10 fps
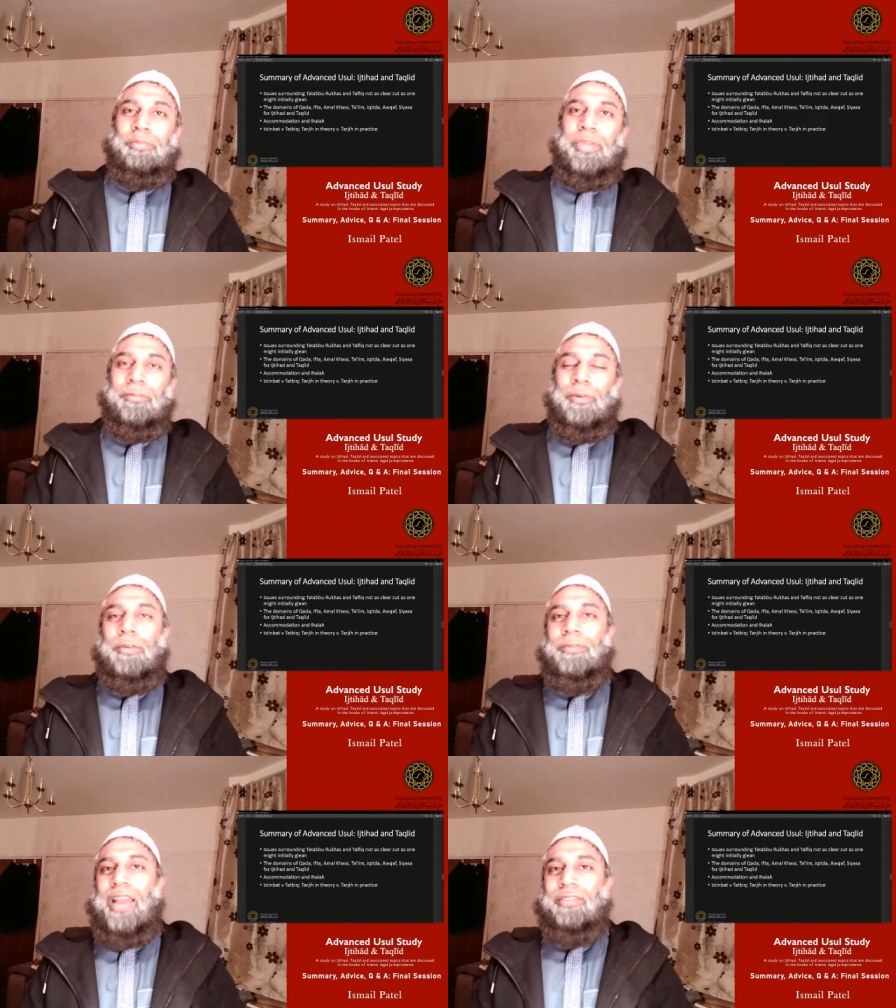
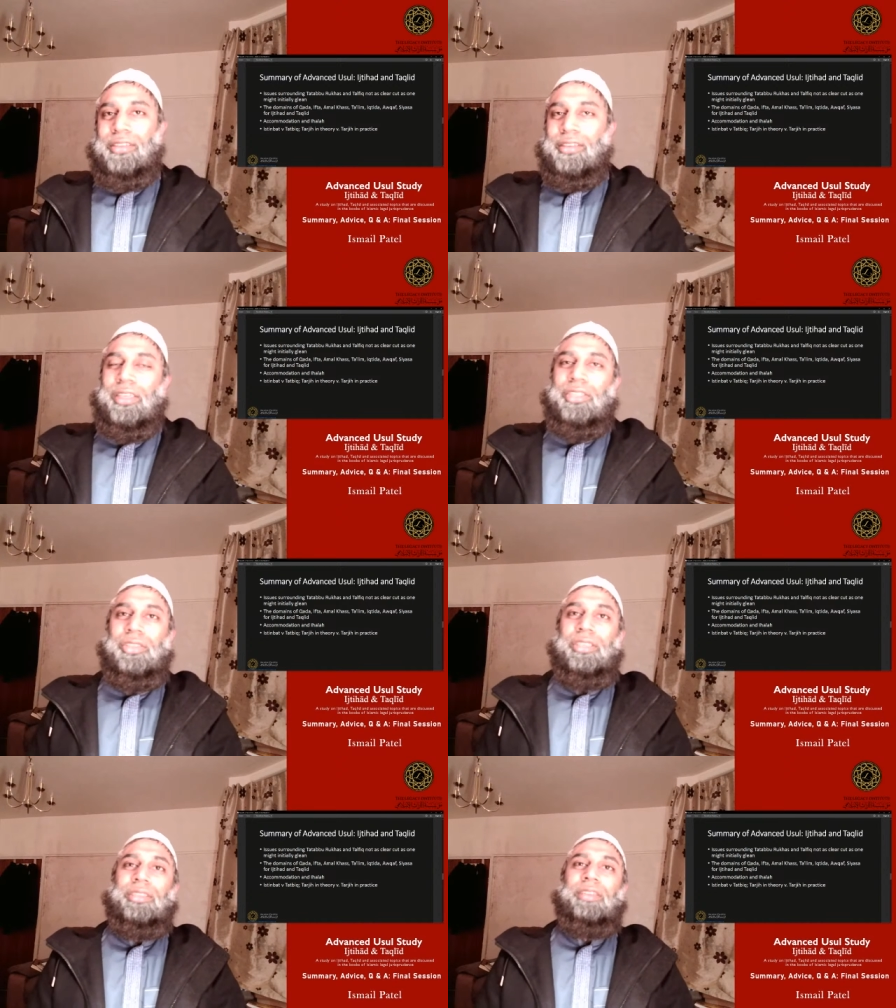before 500
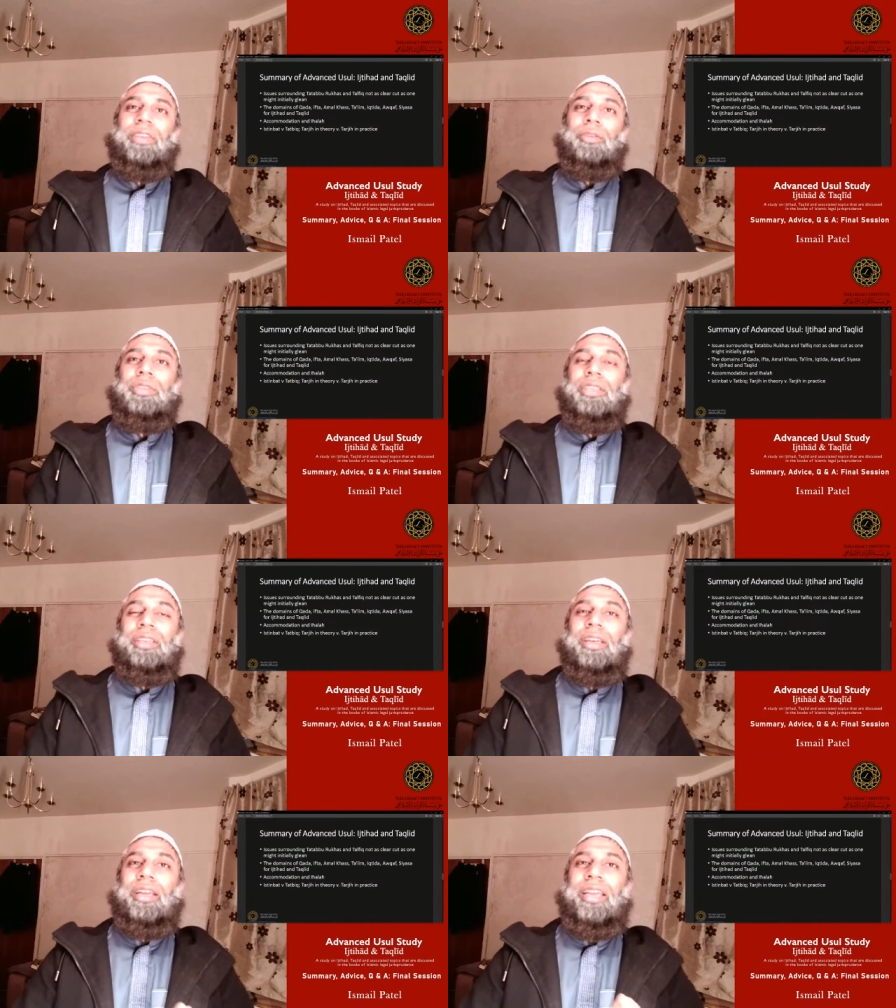Hijri, talfiq
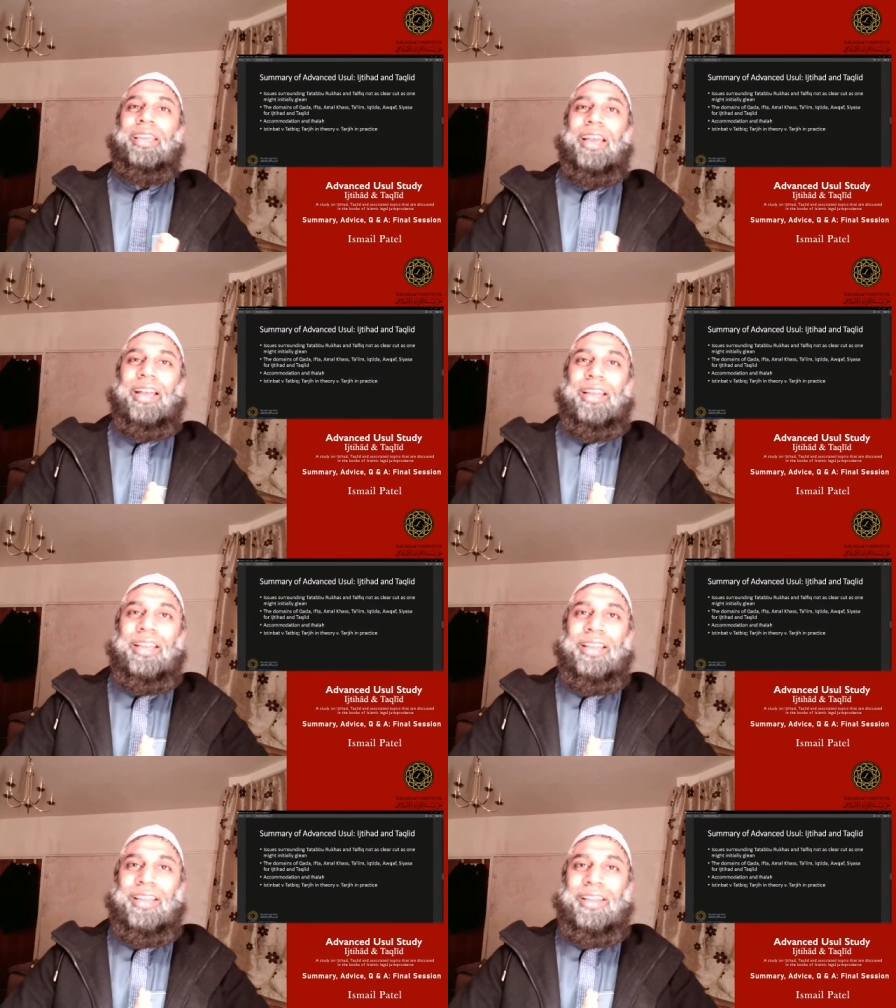wasn't
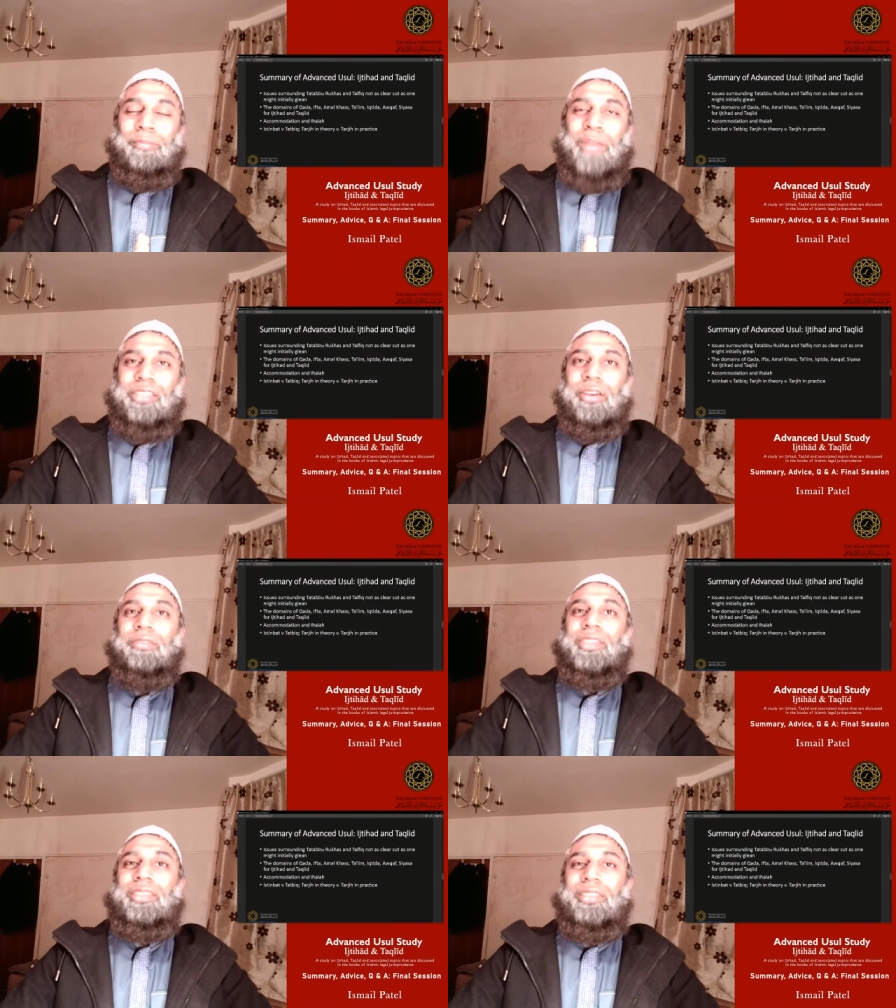a matter
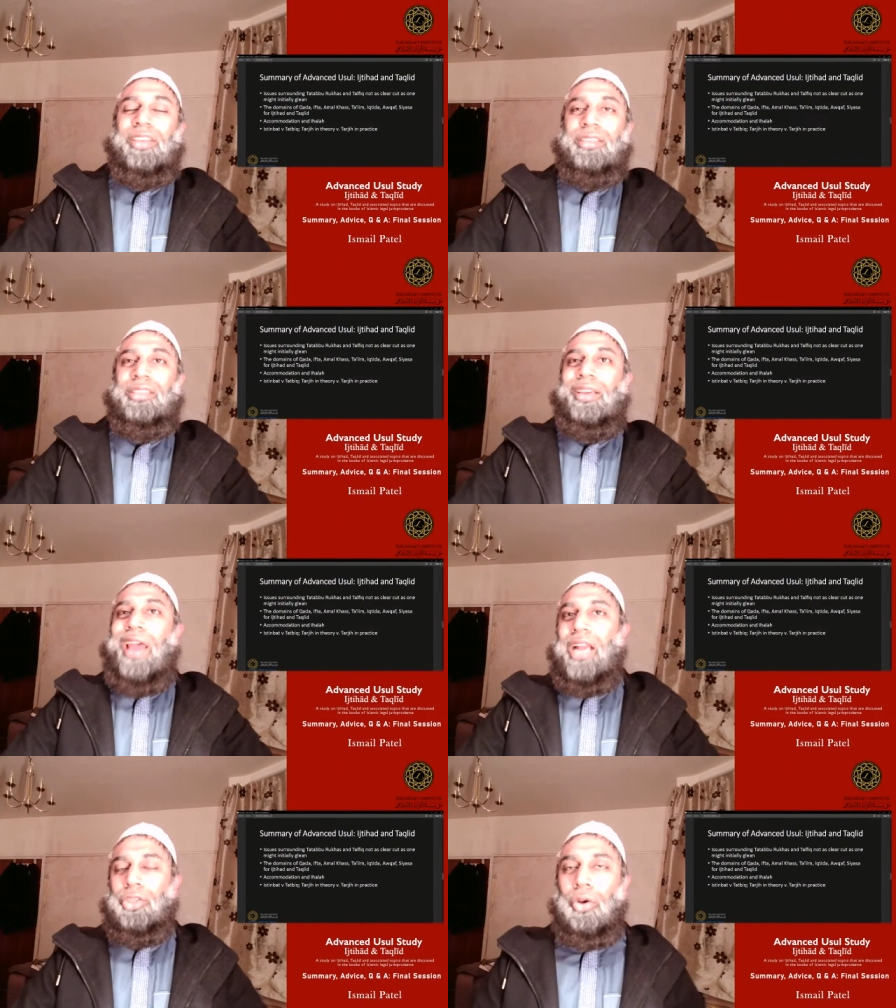of concern
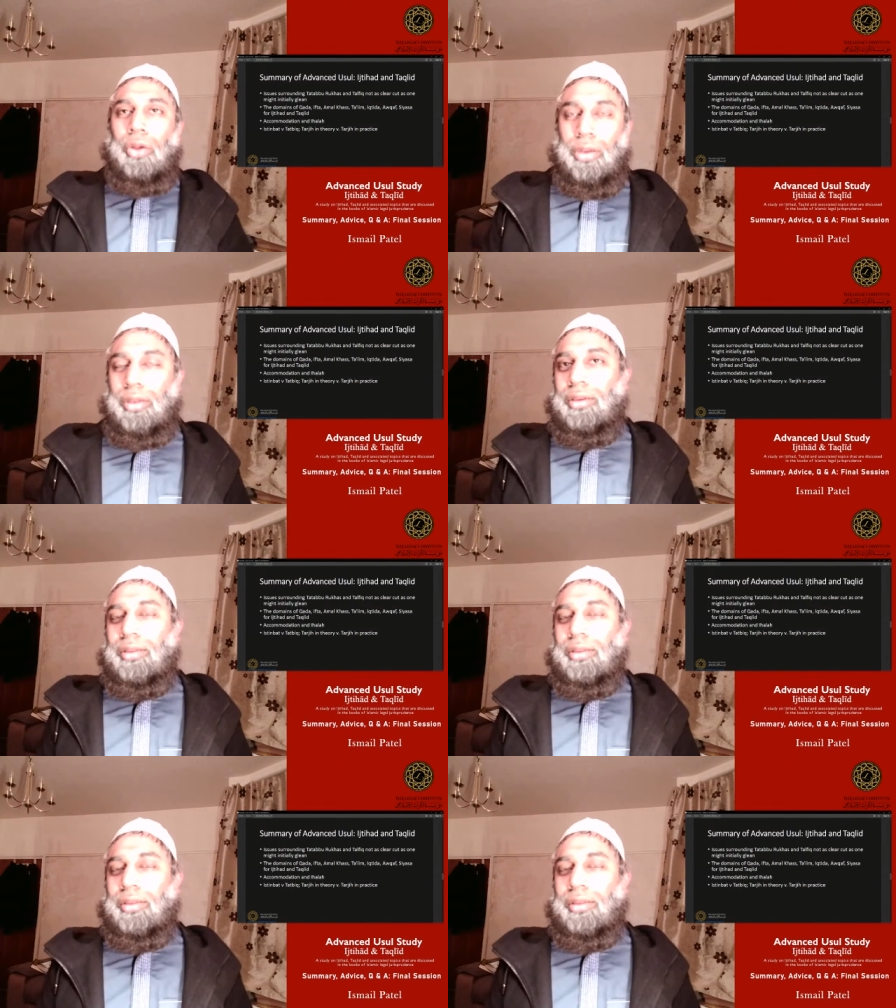at all.